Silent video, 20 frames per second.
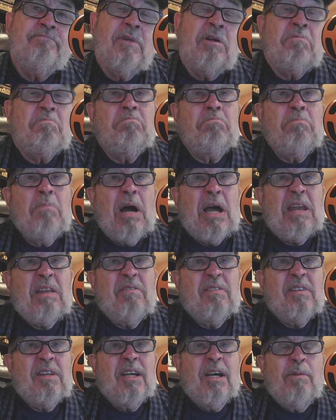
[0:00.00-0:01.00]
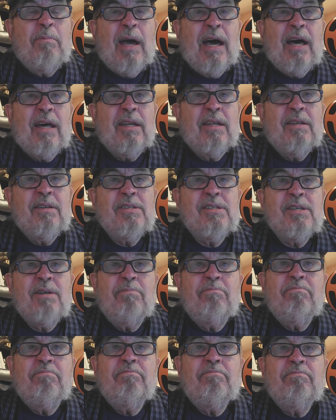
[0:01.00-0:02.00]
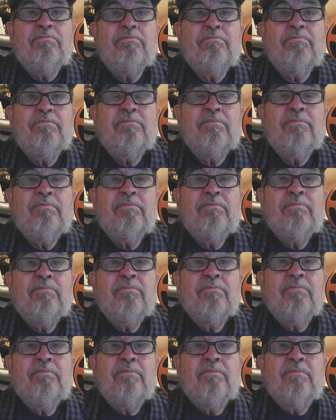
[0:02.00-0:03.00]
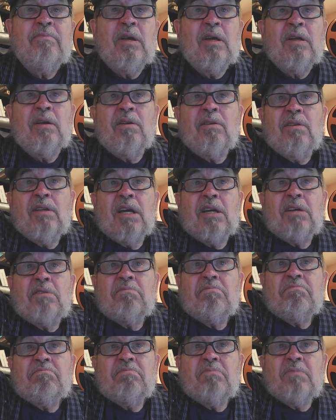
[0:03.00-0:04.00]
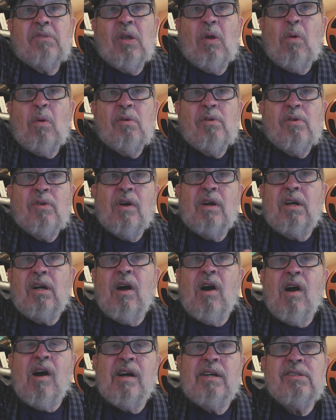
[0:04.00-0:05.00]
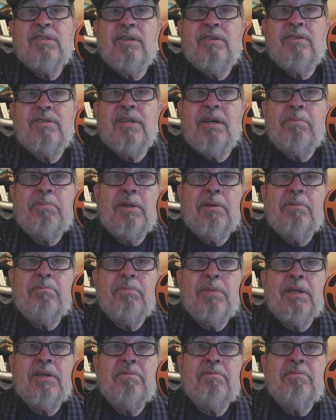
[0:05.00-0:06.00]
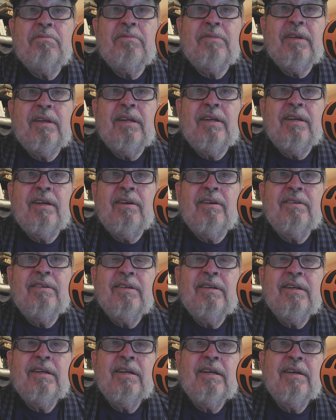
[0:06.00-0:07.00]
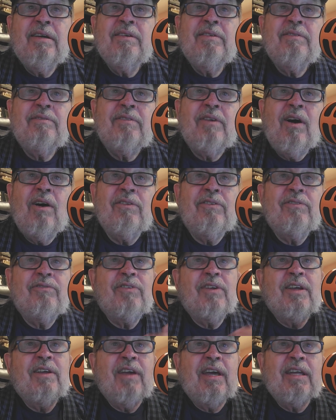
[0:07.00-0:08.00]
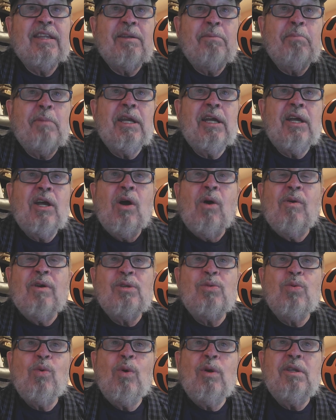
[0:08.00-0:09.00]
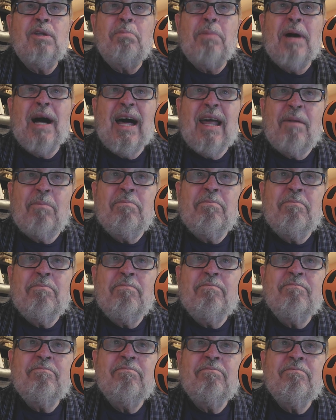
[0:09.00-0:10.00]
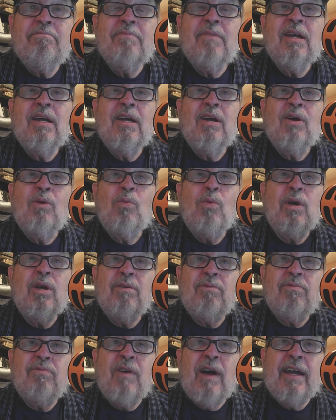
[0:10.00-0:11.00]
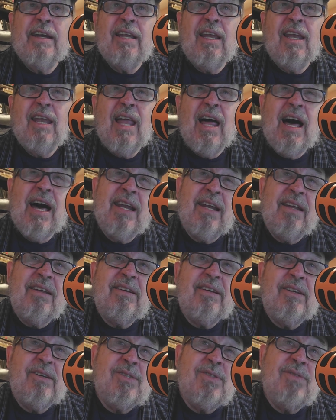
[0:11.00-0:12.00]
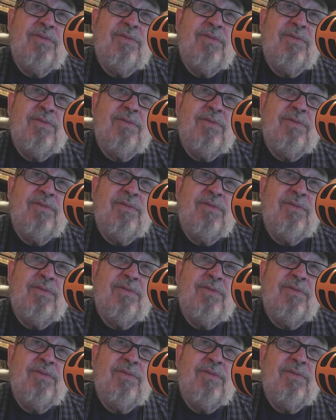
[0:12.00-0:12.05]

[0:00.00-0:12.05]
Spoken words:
Might even come out in some, like lower drug costs or something, but, if you had the money going toward the bottom, We could find a lot of useful